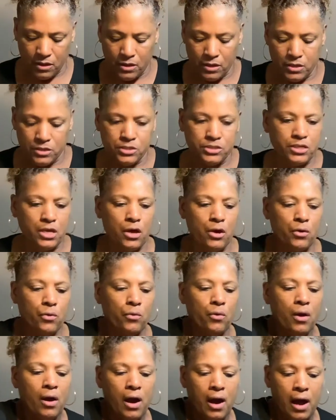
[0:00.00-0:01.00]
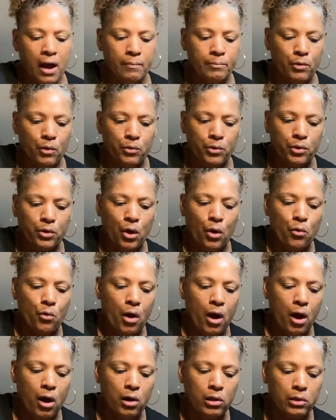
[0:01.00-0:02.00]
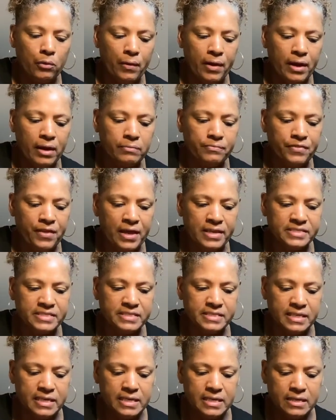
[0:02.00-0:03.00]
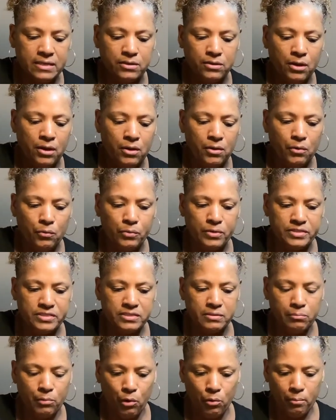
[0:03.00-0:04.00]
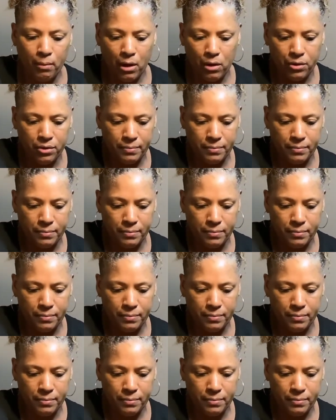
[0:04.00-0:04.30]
So I'm going to go all the way up that seam with some more mortar